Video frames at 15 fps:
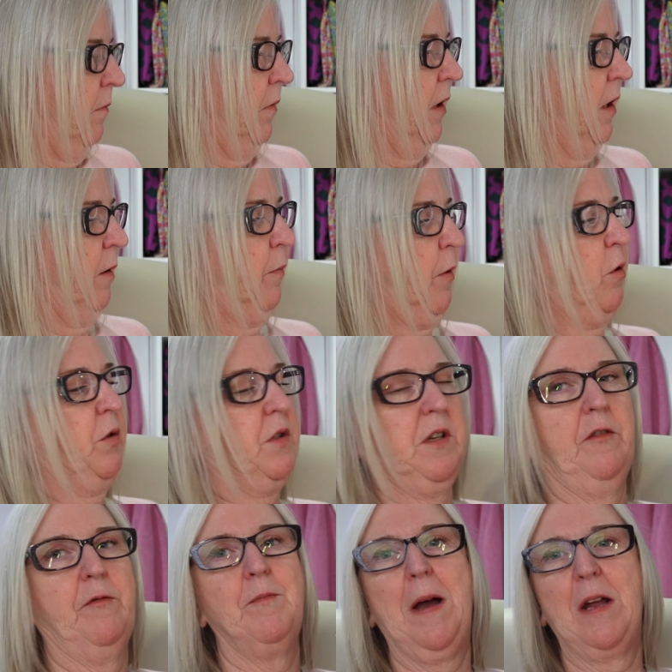little box
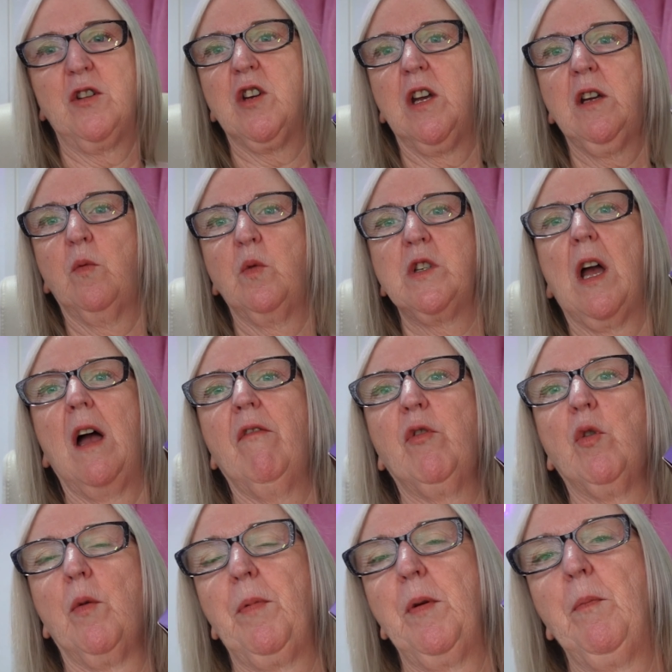of magic, which I have
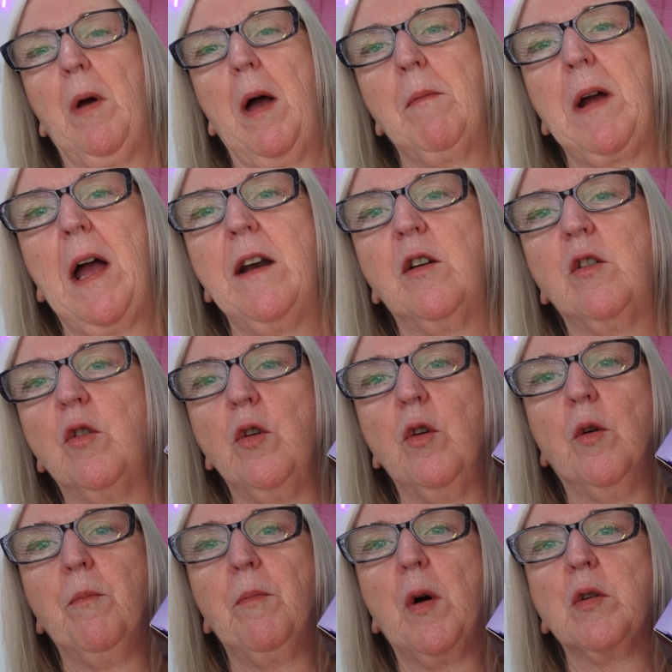opened, but I'm kind of going to
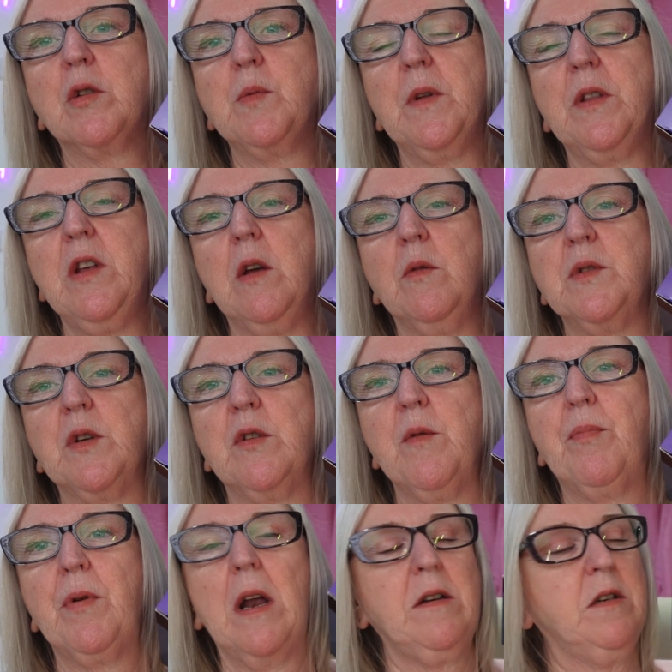unbox with you. So the
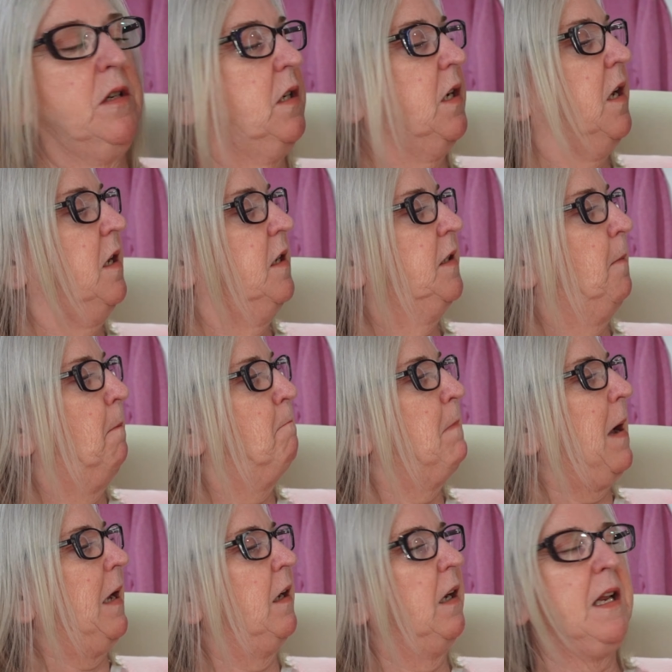brand is
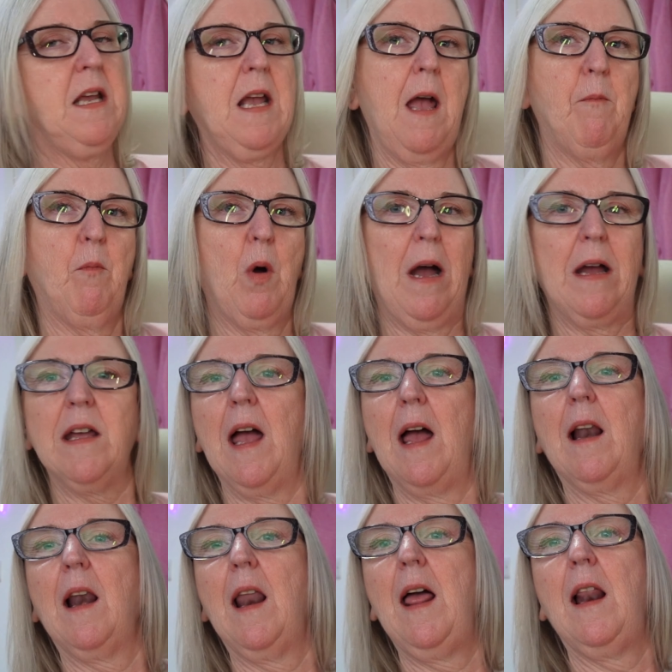Mylee,
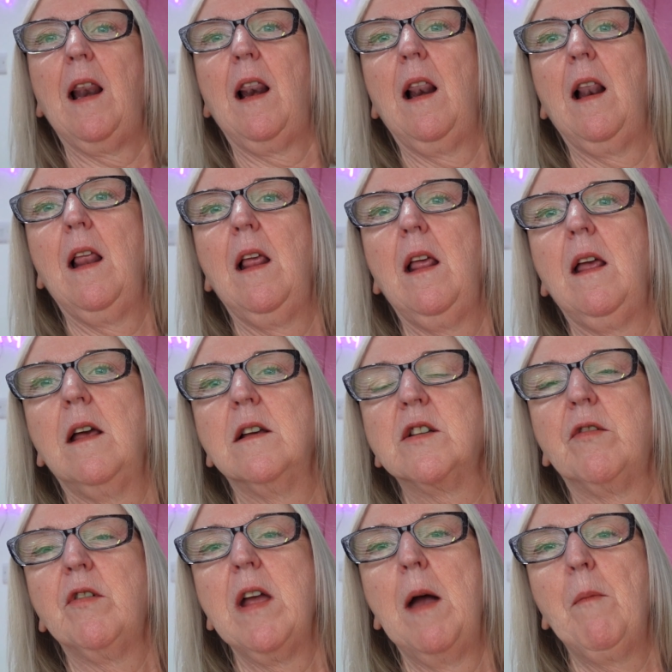M-Y-L-L,
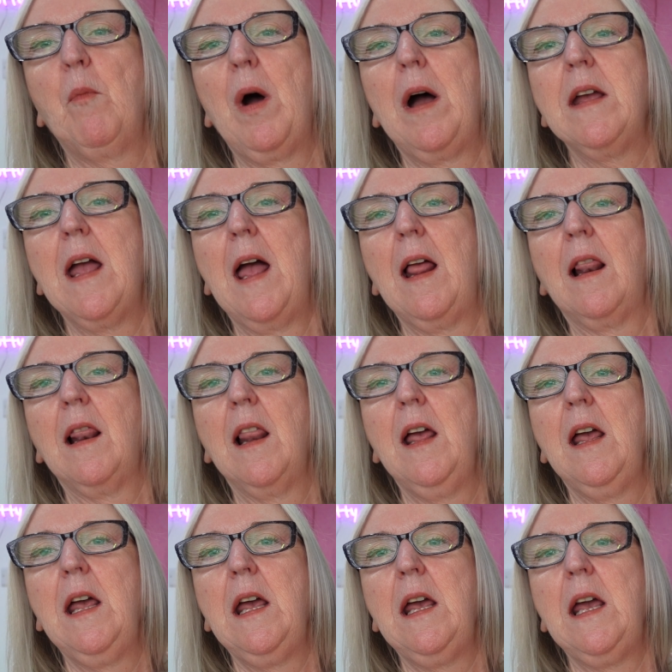sorry,
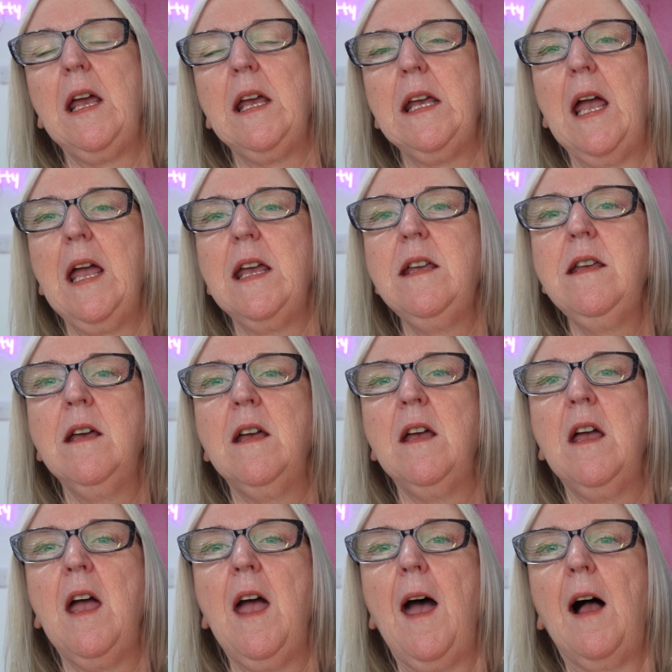M-Y-L-E-E.
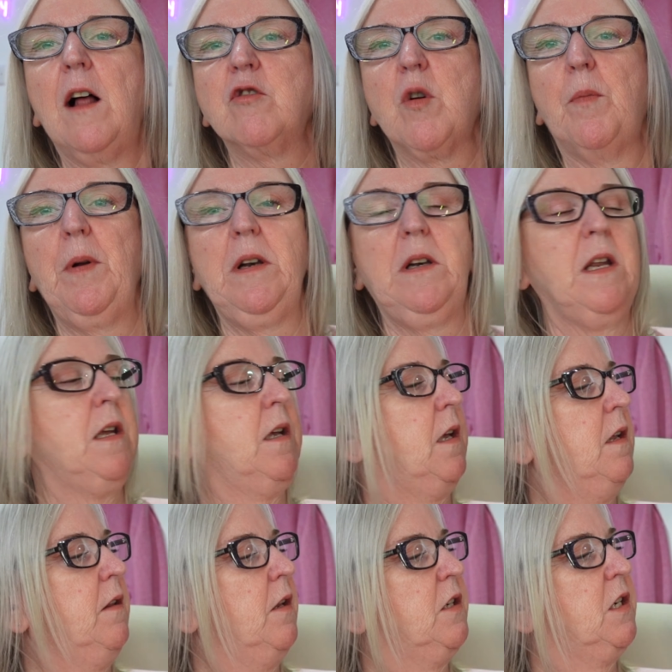I'll drop a link
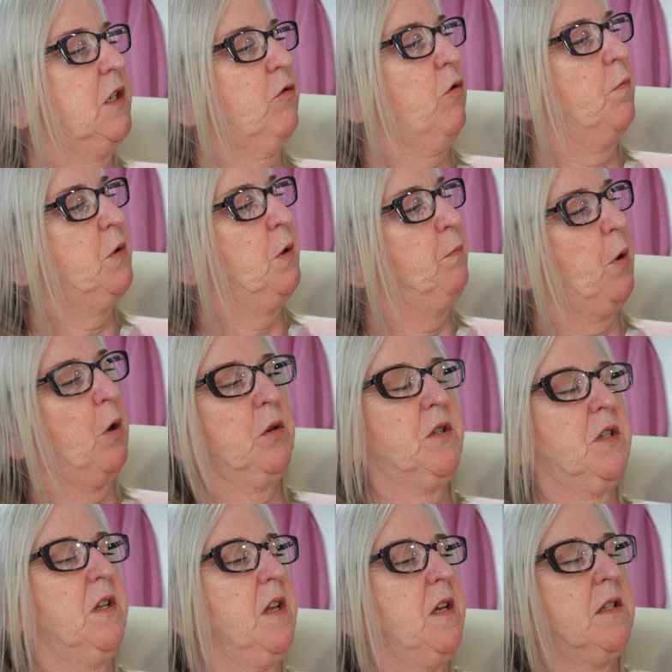in the description box
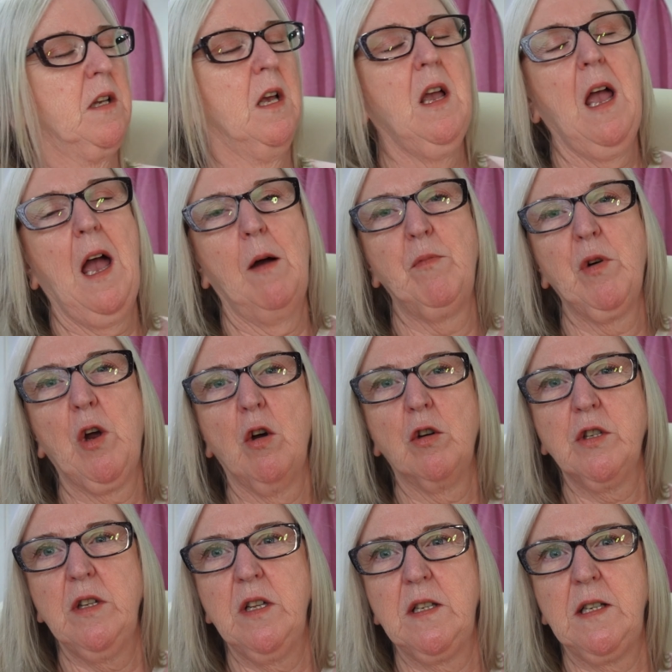to this. I'm
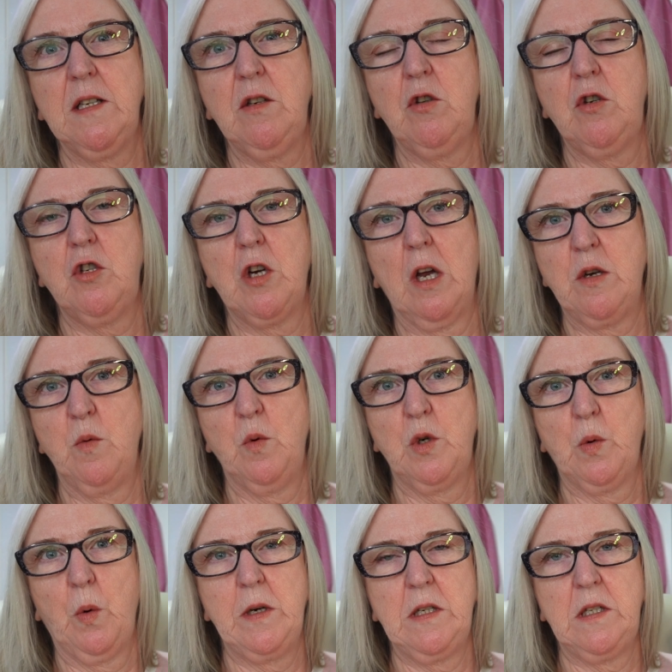recording this in January
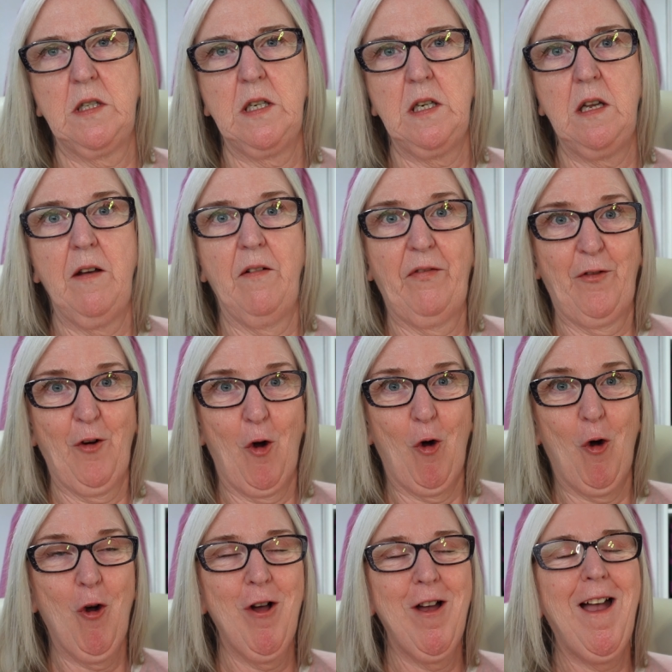24,